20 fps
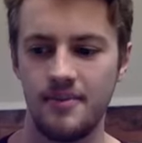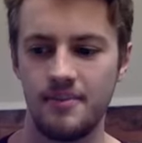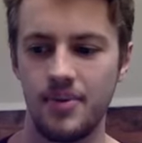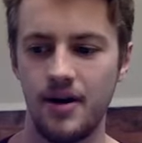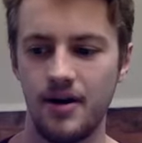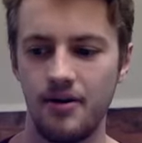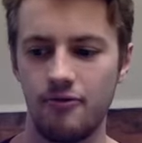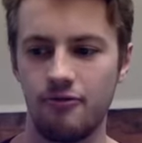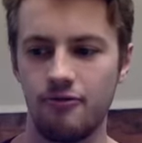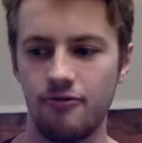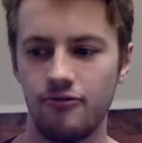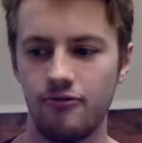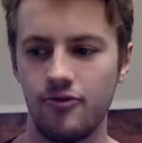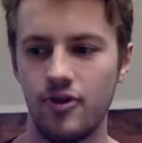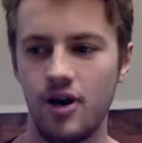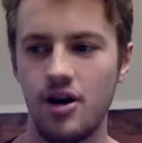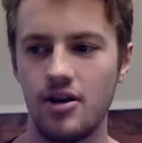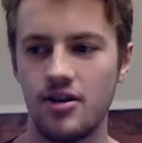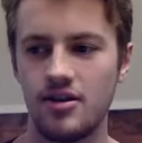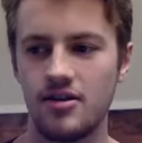But
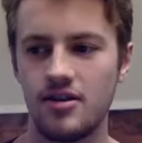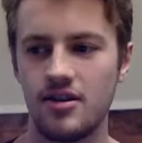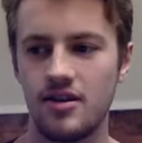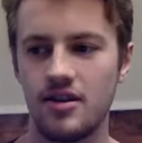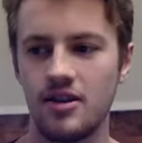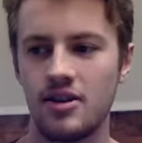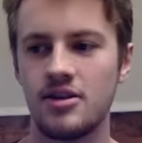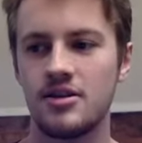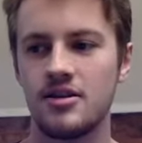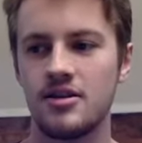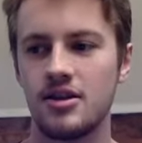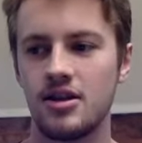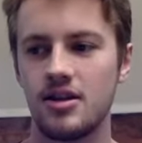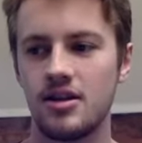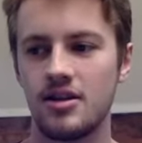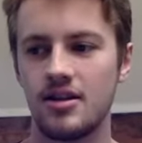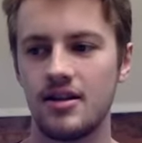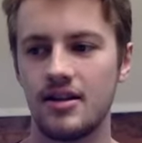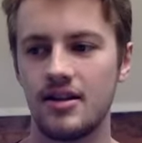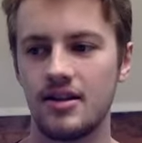rather than
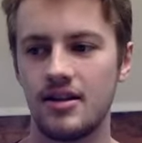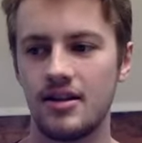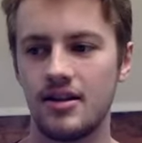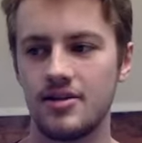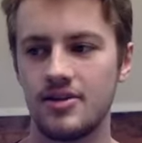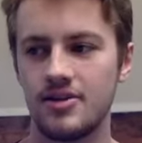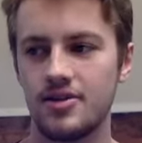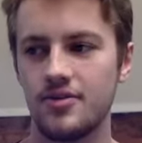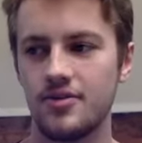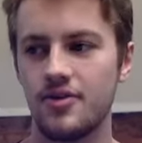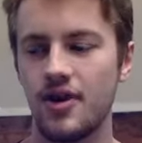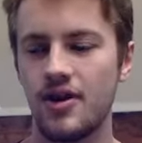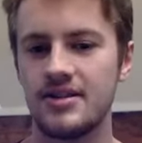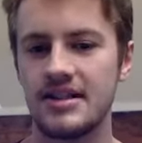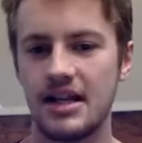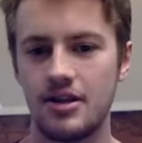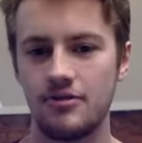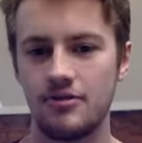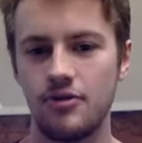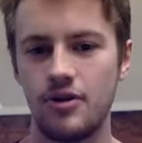sort of going
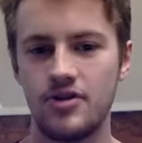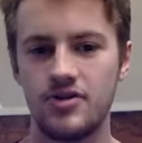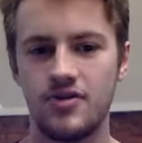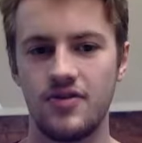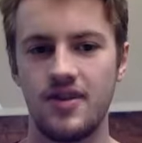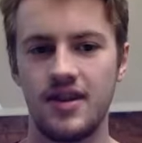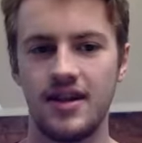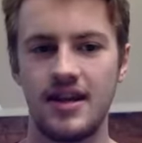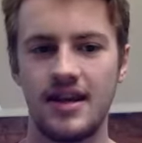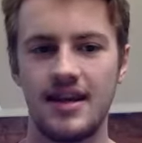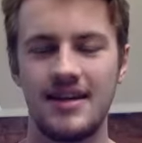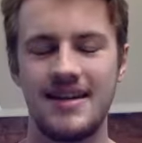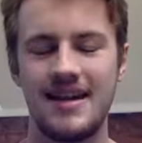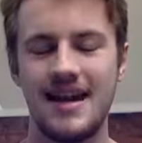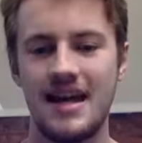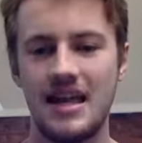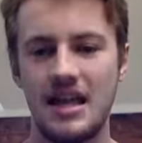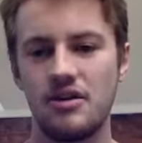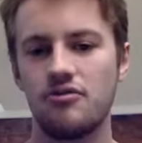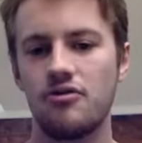down the route of thinking,
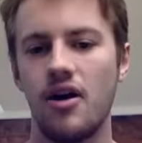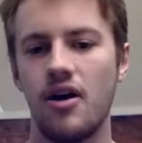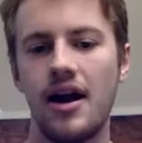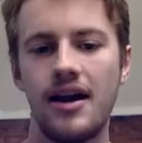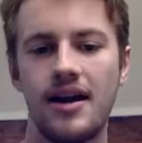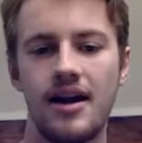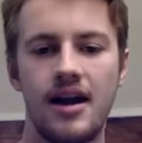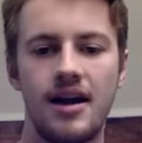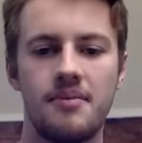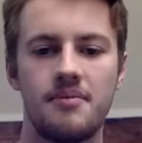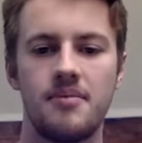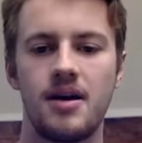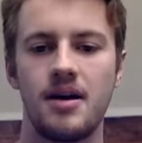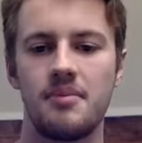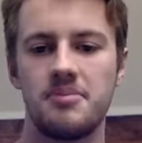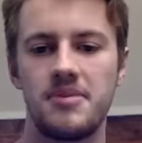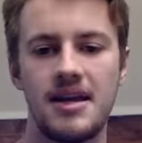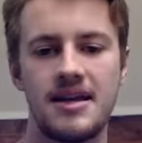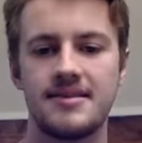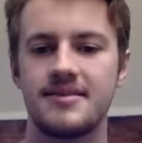yeah, they're right,
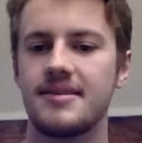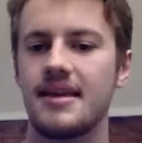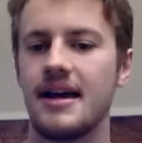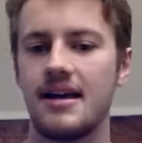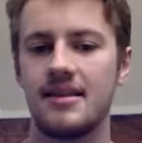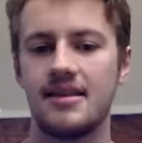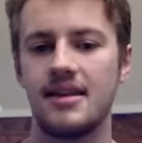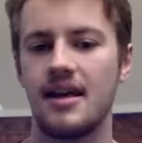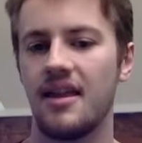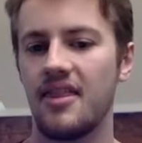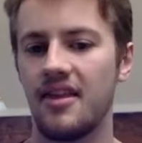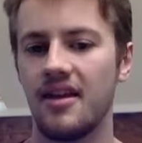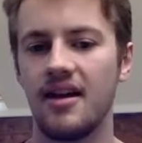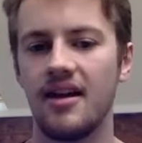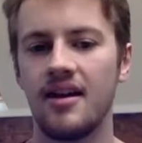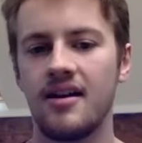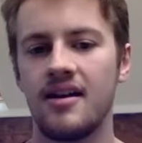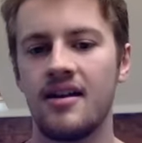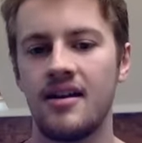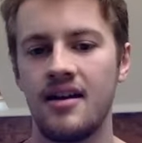I'm this, that, and the other,